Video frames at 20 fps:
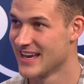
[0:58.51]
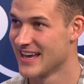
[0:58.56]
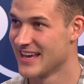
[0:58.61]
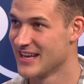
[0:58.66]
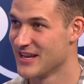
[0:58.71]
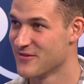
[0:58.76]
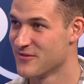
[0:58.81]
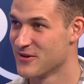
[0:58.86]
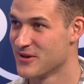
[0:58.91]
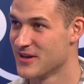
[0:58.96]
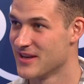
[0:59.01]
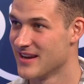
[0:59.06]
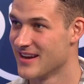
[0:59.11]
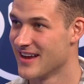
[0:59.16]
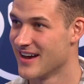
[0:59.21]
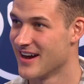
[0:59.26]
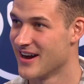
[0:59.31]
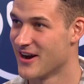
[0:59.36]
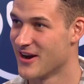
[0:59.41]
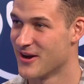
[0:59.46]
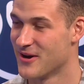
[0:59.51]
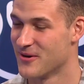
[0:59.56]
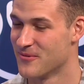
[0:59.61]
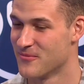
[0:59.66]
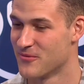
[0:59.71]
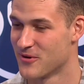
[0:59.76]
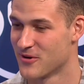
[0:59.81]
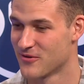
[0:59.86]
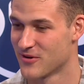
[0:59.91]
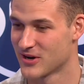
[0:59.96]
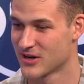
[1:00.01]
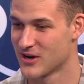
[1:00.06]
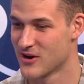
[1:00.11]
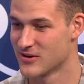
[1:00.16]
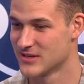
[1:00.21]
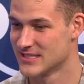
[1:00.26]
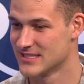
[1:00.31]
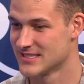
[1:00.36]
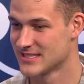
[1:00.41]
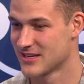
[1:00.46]
And even one of our
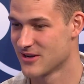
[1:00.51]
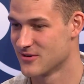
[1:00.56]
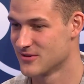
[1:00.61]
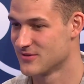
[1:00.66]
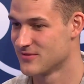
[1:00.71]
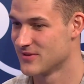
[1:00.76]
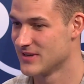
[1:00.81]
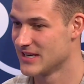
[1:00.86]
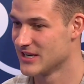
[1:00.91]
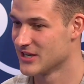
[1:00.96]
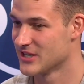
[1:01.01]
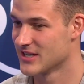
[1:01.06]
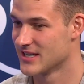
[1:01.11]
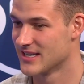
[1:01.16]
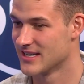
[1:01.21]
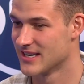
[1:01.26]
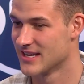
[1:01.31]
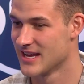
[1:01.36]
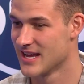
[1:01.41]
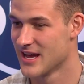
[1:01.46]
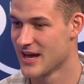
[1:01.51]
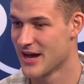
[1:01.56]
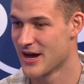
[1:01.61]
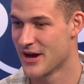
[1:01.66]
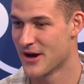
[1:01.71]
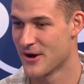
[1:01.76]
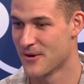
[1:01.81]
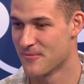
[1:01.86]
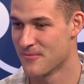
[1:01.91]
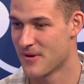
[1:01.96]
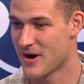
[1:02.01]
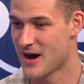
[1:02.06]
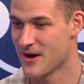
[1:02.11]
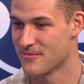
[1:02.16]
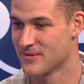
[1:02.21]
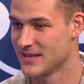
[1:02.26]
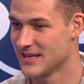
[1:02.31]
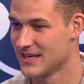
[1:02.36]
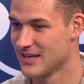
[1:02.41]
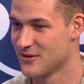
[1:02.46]
coaches, Coach Feger and
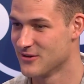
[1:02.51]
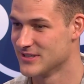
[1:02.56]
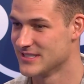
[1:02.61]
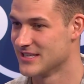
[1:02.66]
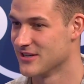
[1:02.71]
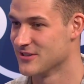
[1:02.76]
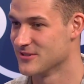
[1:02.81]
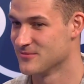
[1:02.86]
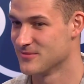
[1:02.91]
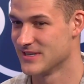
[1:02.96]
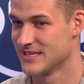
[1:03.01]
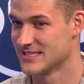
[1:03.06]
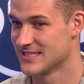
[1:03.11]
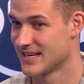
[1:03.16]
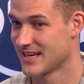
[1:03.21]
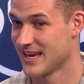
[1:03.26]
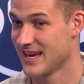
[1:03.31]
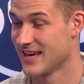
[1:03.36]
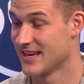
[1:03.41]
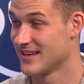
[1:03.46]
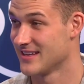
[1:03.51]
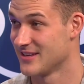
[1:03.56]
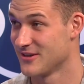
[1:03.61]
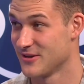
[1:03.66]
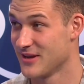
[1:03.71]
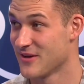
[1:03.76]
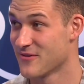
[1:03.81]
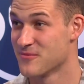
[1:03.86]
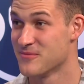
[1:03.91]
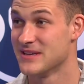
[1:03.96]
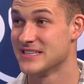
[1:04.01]
Bobby, he always tells me, he's like, hey, you never